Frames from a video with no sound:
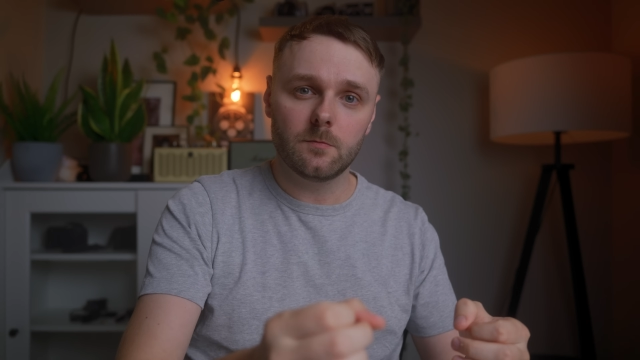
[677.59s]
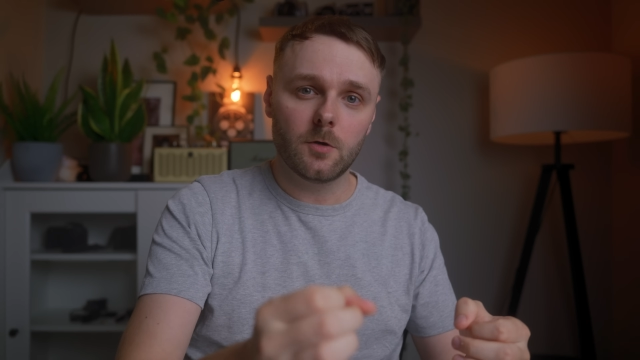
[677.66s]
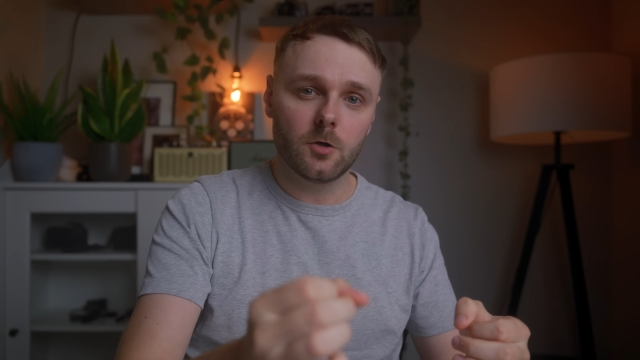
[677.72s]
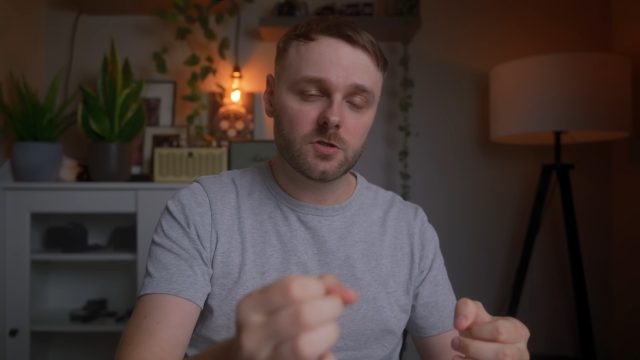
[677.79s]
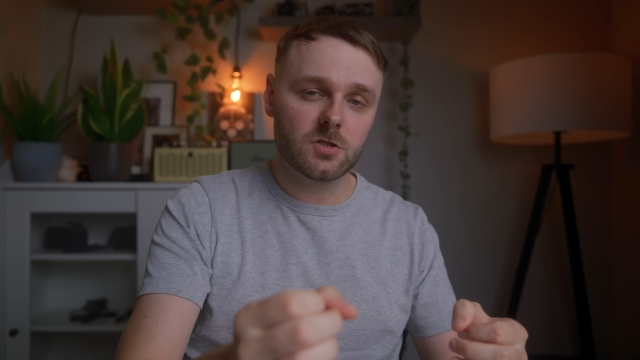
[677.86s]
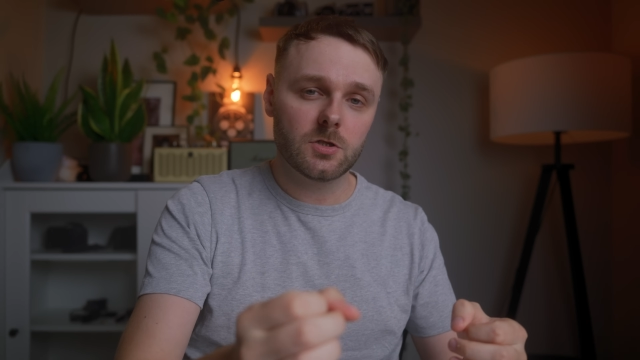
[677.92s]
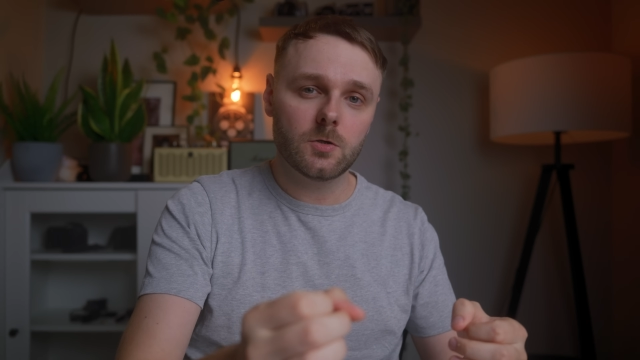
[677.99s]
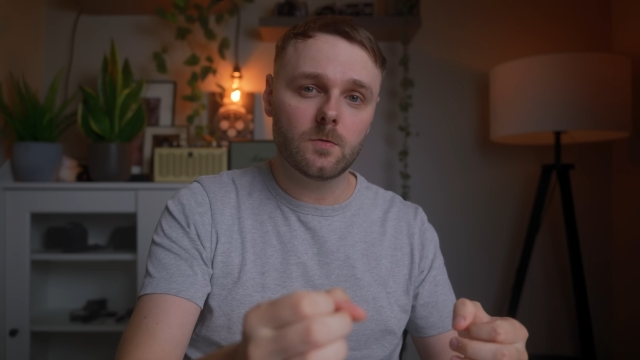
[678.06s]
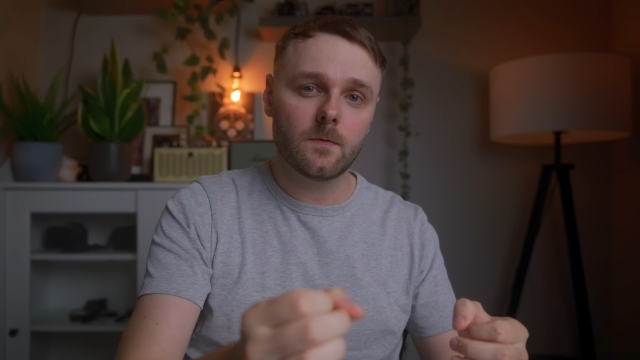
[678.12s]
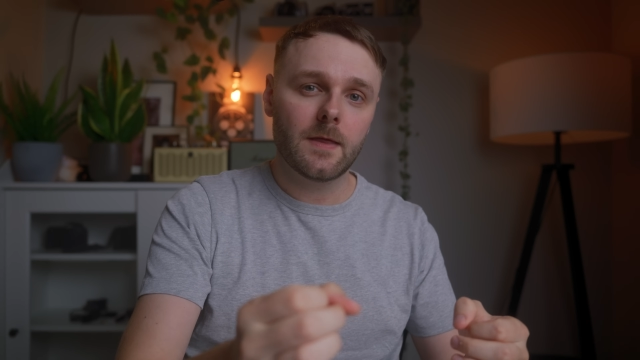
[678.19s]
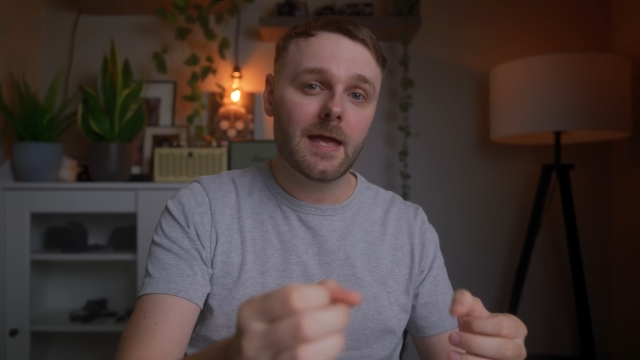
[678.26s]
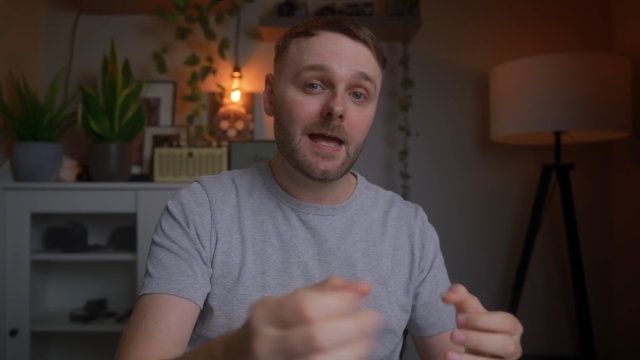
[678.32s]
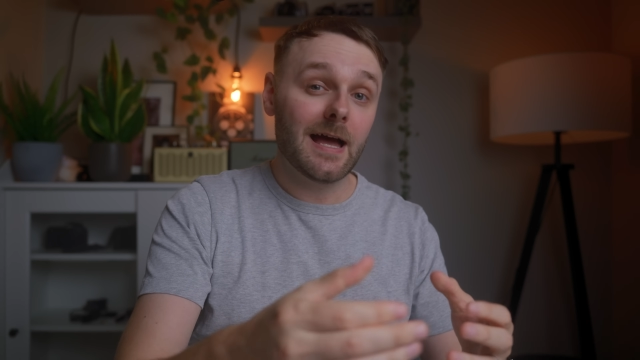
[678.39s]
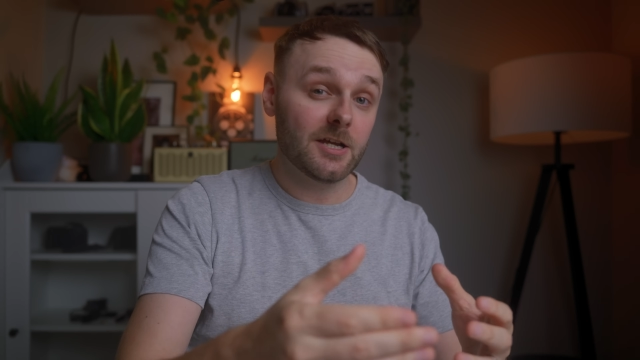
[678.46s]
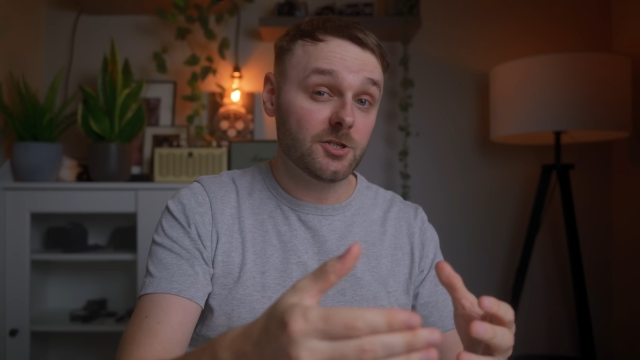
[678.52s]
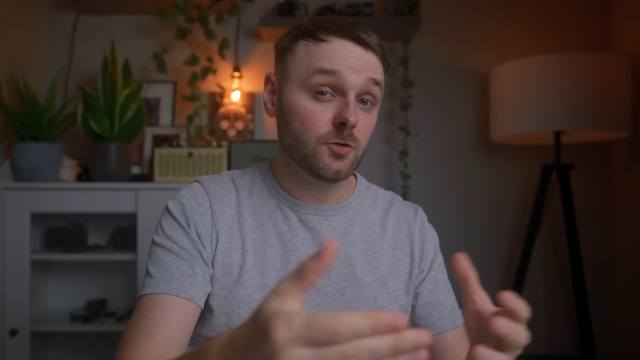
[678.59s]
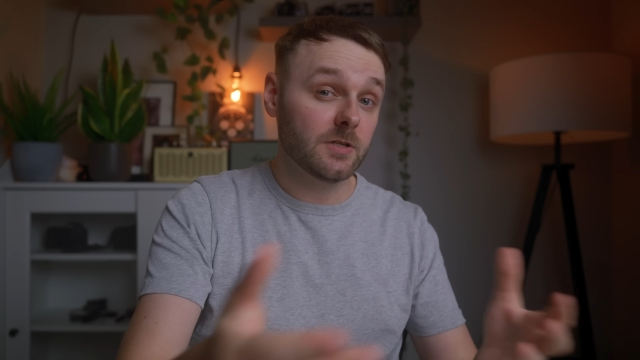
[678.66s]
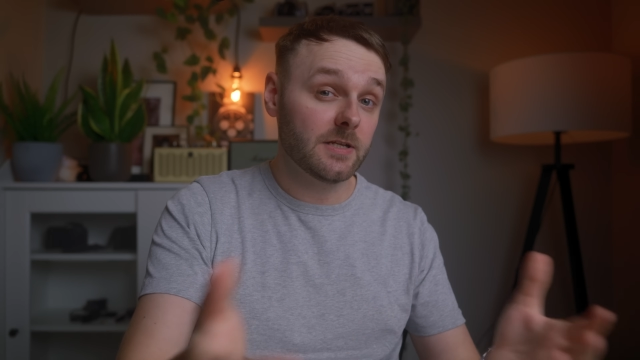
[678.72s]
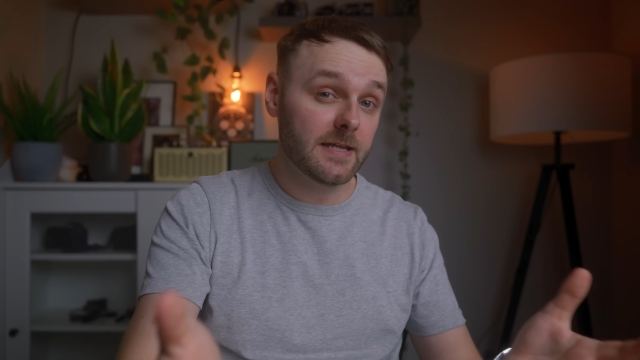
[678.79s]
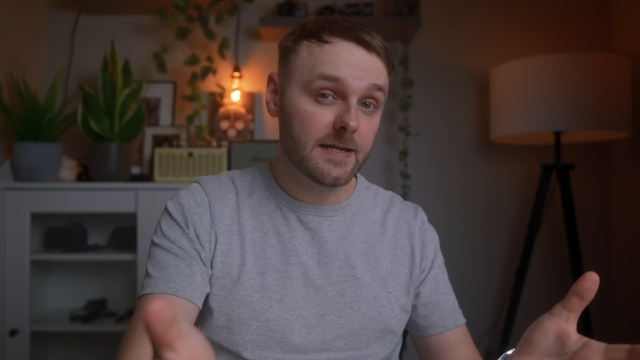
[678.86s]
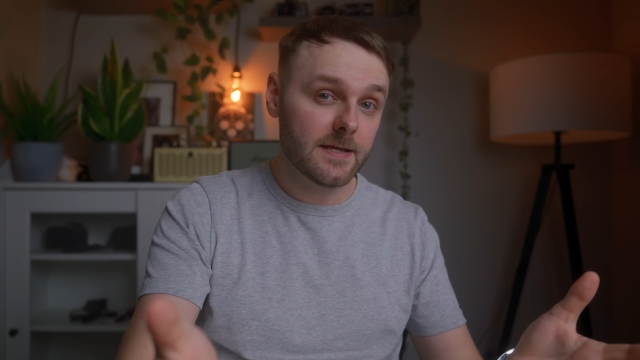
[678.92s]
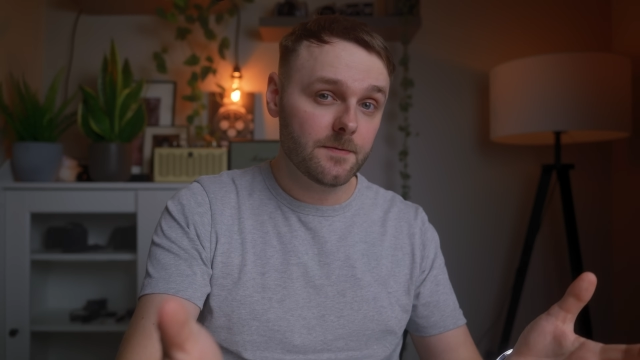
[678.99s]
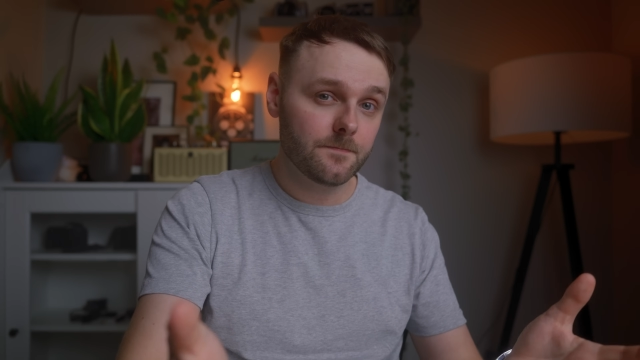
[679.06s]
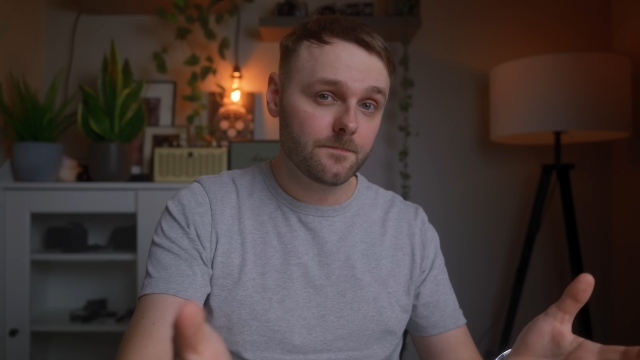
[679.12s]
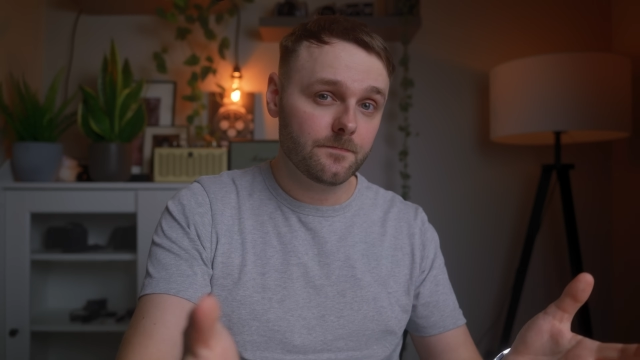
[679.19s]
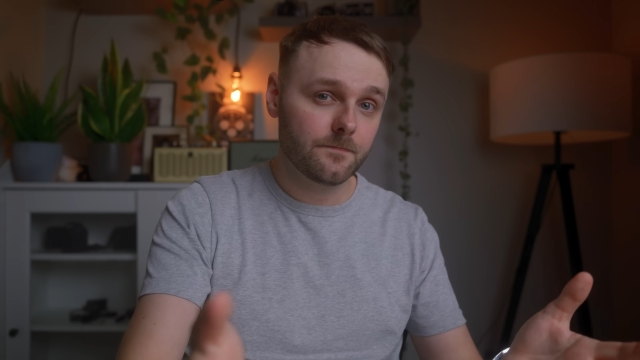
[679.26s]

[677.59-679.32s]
mode too, as you can hear.